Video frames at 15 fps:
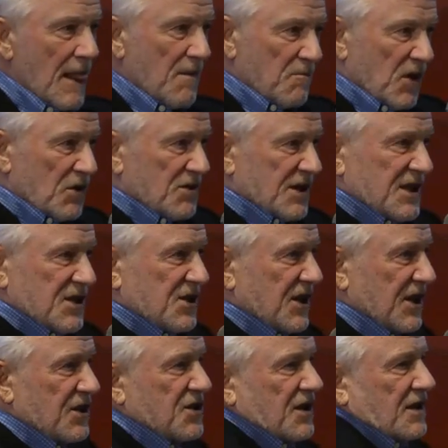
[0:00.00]
Most
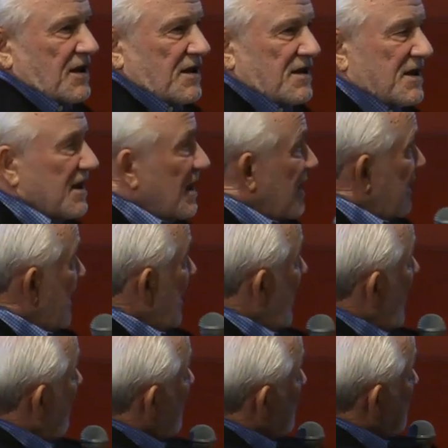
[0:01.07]
decisions that
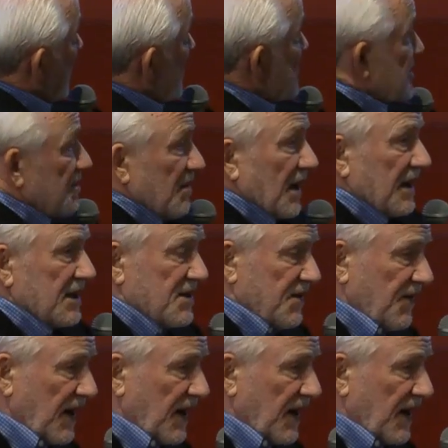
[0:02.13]
have a plus or minus